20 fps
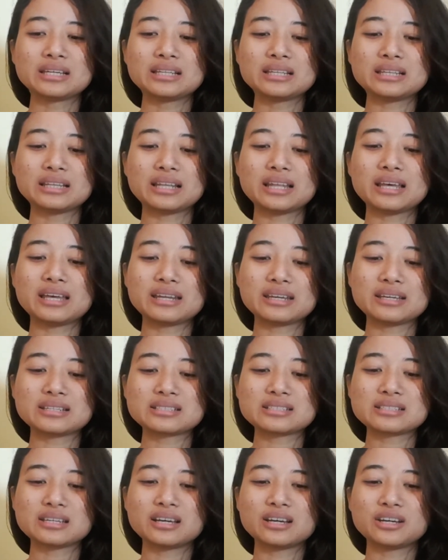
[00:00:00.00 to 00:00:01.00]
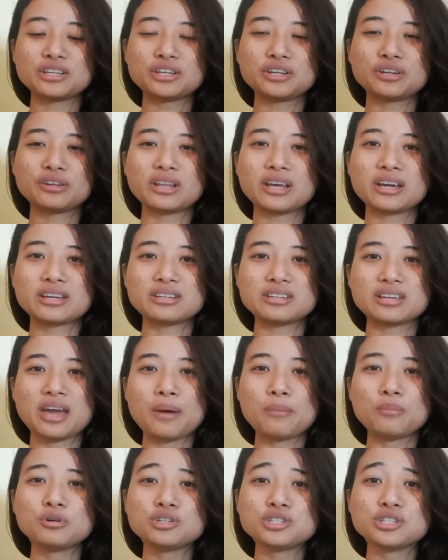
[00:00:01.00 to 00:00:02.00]
let it, you know, like the
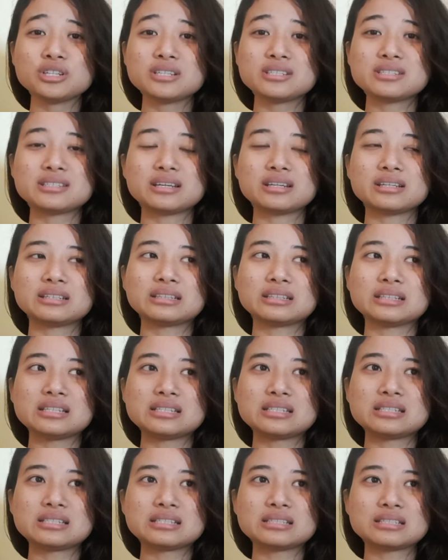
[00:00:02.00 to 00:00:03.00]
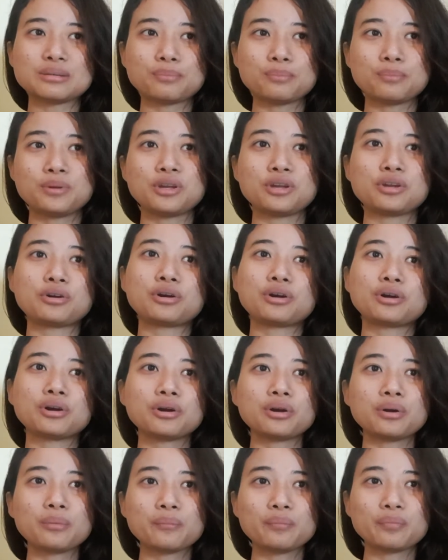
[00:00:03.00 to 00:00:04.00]
emotion is suddenly just appear,
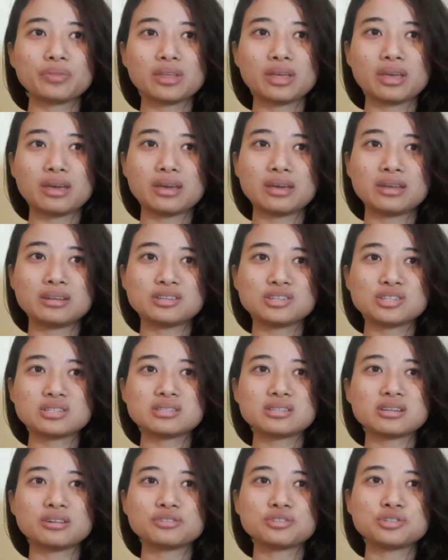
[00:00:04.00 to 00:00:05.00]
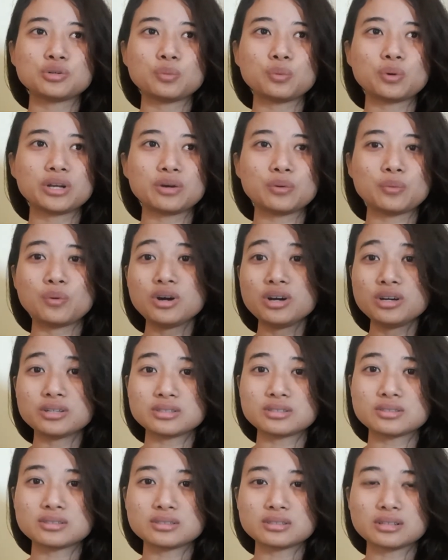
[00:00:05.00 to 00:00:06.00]
and it just tells you what it
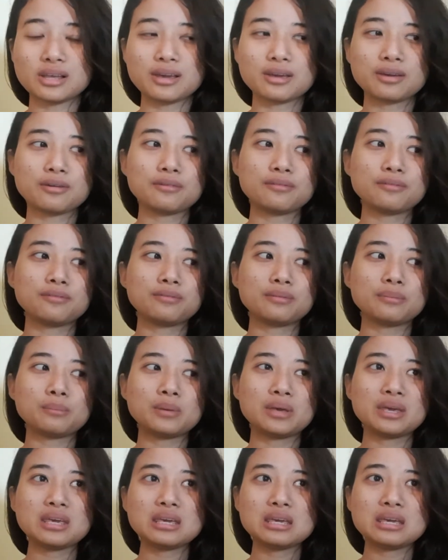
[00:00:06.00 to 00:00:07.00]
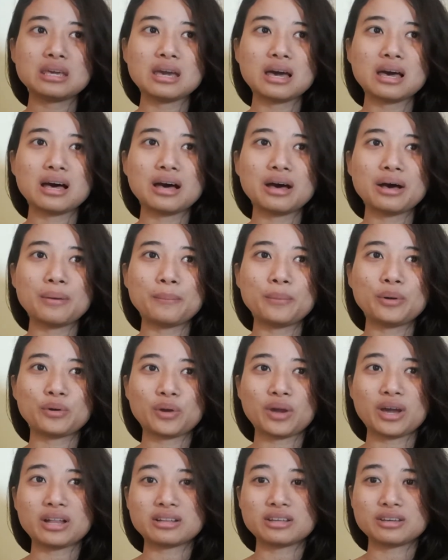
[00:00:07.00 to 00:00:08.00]
wants. Like for me, okay,
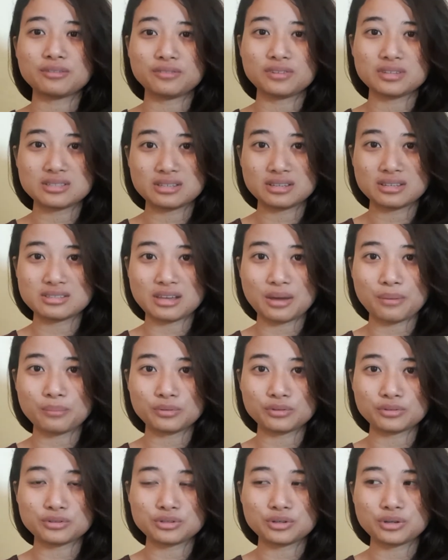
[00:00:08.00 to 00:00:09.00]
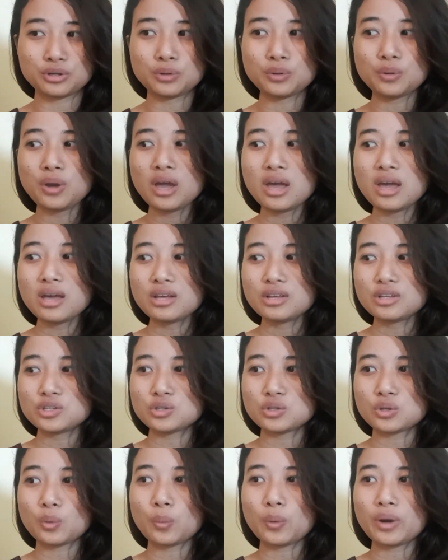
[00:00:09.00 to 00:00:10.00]
I'll give this example to you.
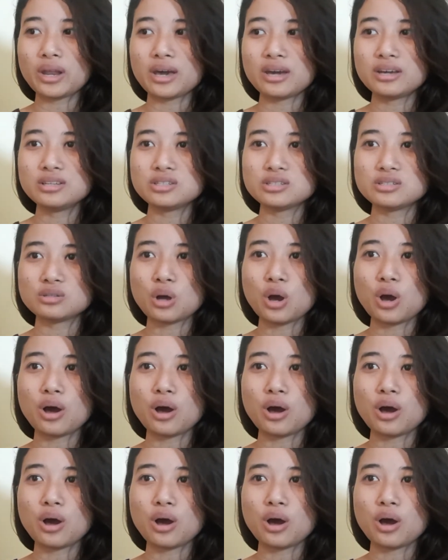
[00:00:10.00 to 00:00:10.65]
So when I just